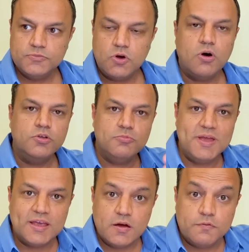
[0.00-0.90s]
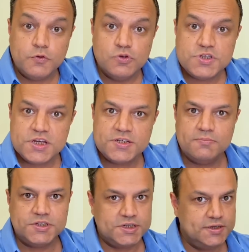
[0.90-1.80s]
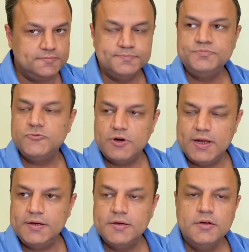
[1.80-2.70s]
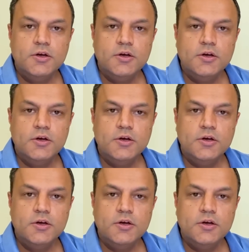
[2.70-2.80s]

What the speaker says: or you're making a fuel station machine, right?